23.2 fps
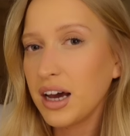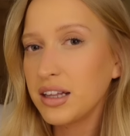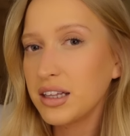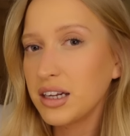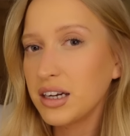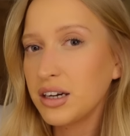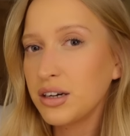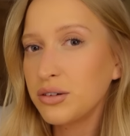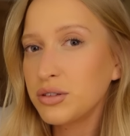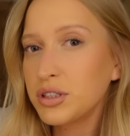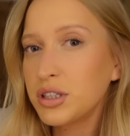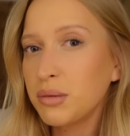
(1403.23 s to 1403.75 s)
And then
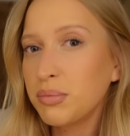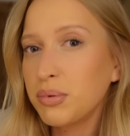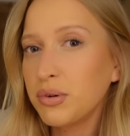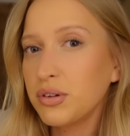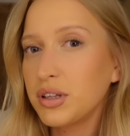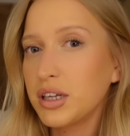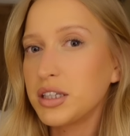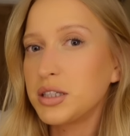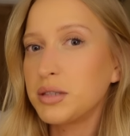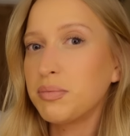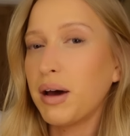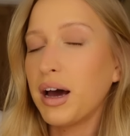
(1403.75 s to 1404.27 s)
I also bought
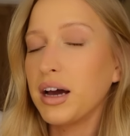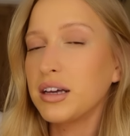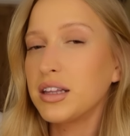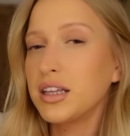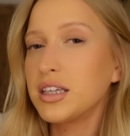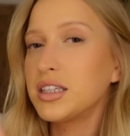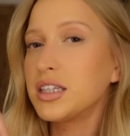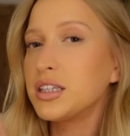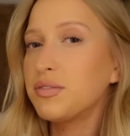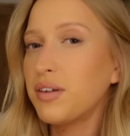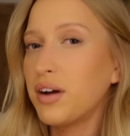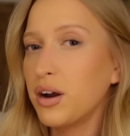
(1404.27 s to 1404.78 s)
this bag.
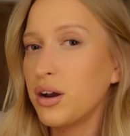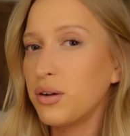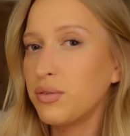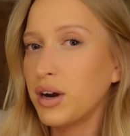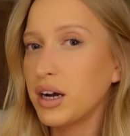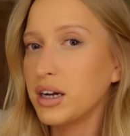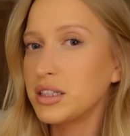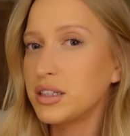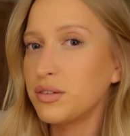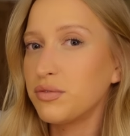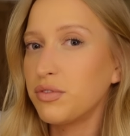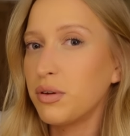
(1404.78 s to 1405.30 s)
This is very
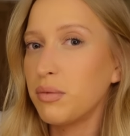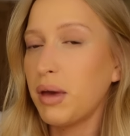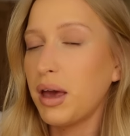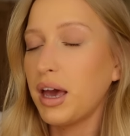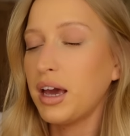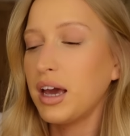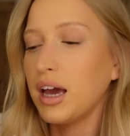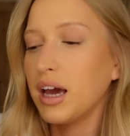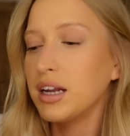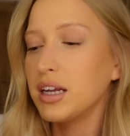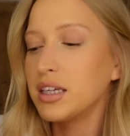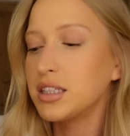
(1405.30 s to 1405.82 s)
random for
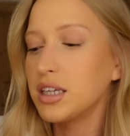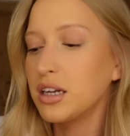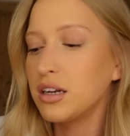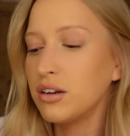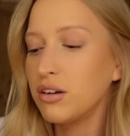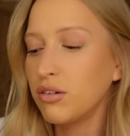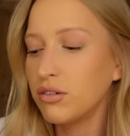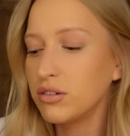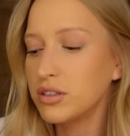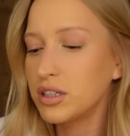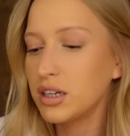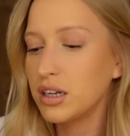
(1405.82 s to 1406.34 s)
me. It is
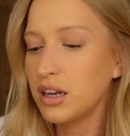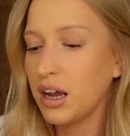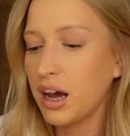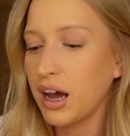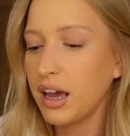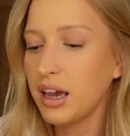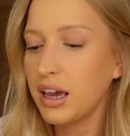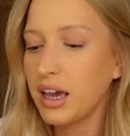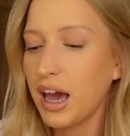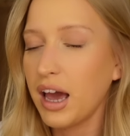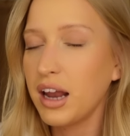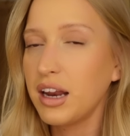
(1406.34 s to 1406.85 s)
not
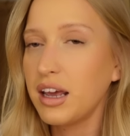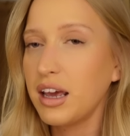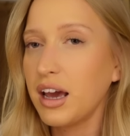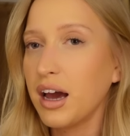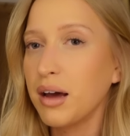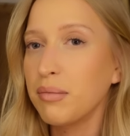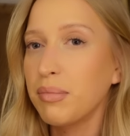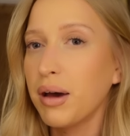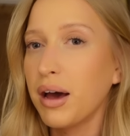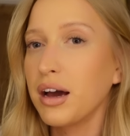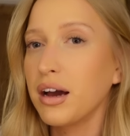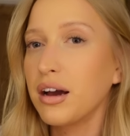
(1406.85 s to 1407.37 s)
like any
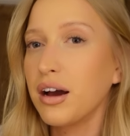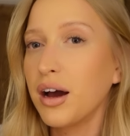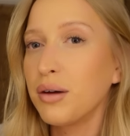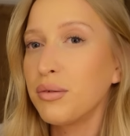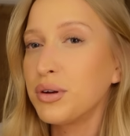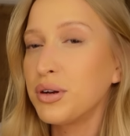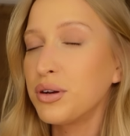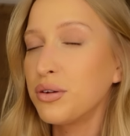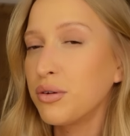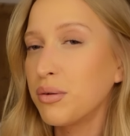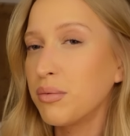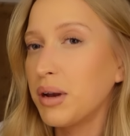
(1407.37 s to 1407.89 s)
handbag I
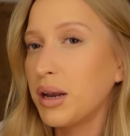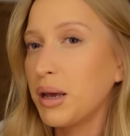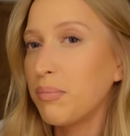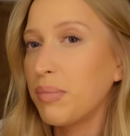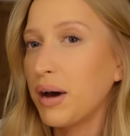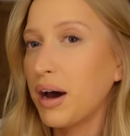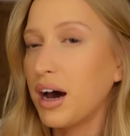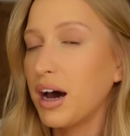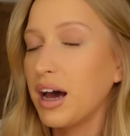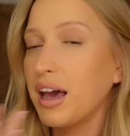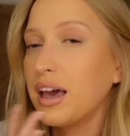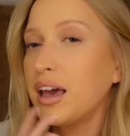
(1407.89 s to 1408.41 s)
would normally
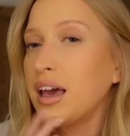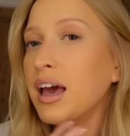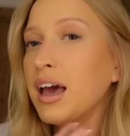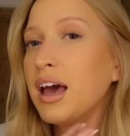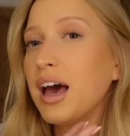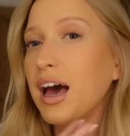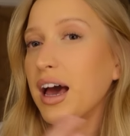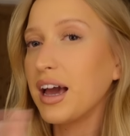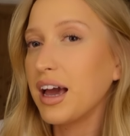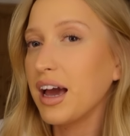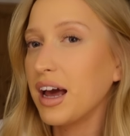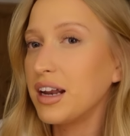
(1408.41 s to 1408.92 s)
buy.
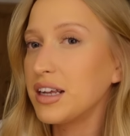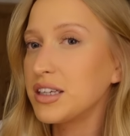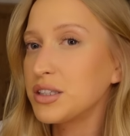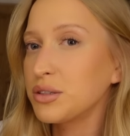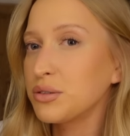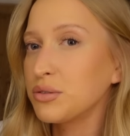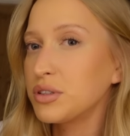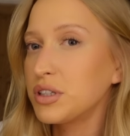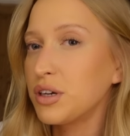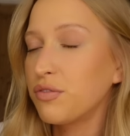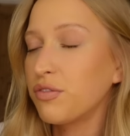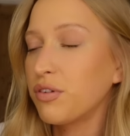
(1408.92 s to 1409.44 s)
Again, it's
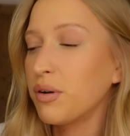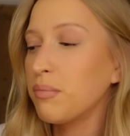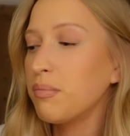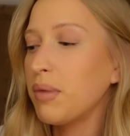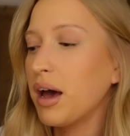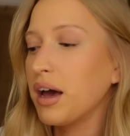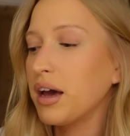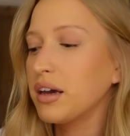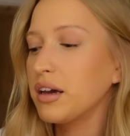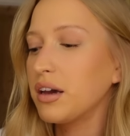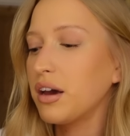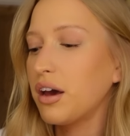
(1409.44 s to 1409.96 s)
also from
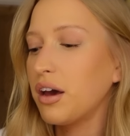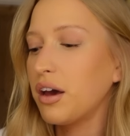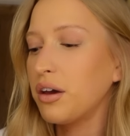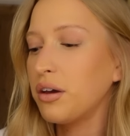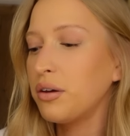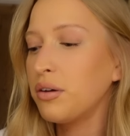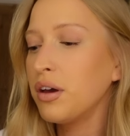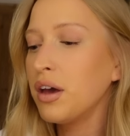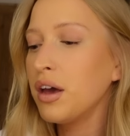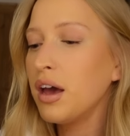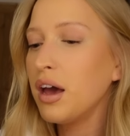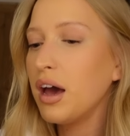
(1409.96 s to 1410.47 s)
Mango,
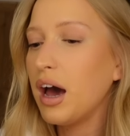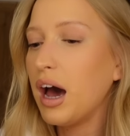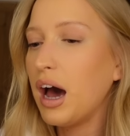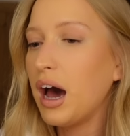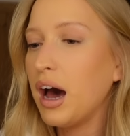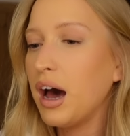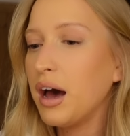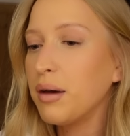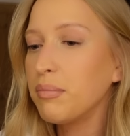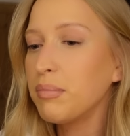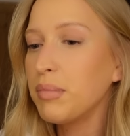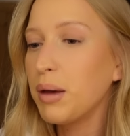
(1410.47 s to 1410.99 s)

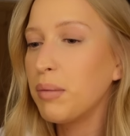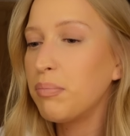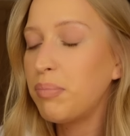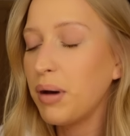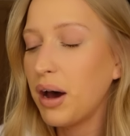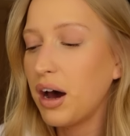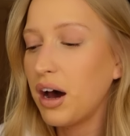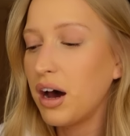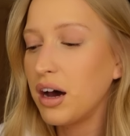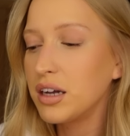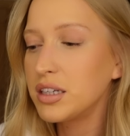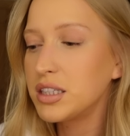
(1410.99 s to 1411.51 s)

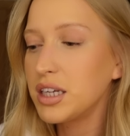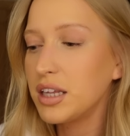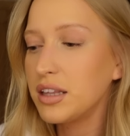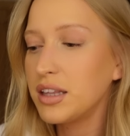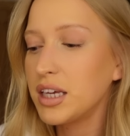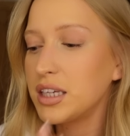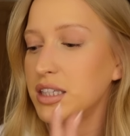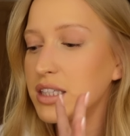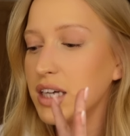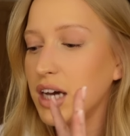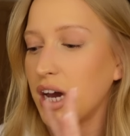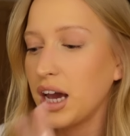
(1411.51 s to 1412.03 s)
but
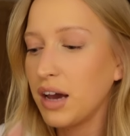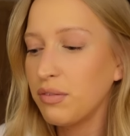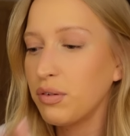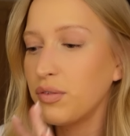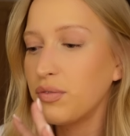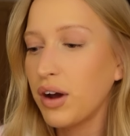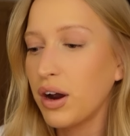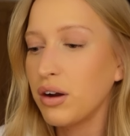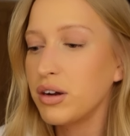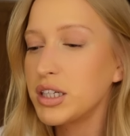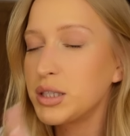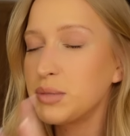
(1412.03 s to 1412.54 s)
this I have a
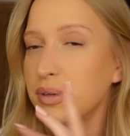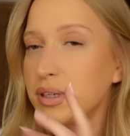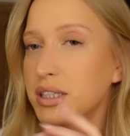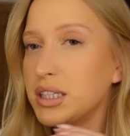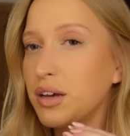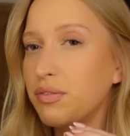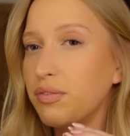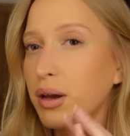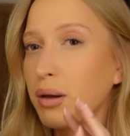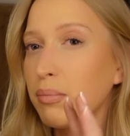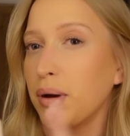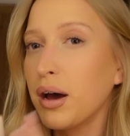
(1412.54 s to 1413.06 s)
very
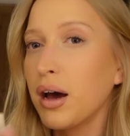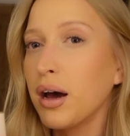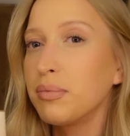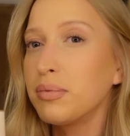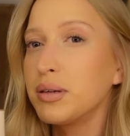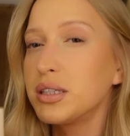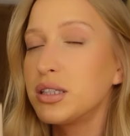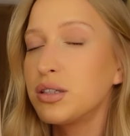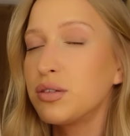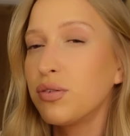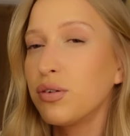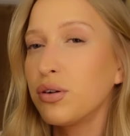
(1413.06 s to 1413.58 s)
specific
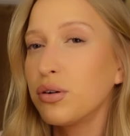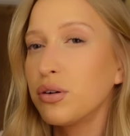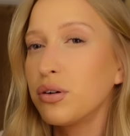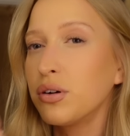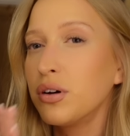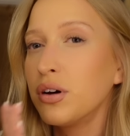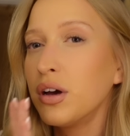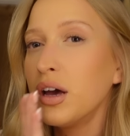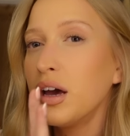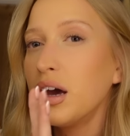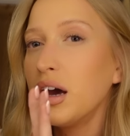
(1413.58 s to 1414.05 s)
purpose for.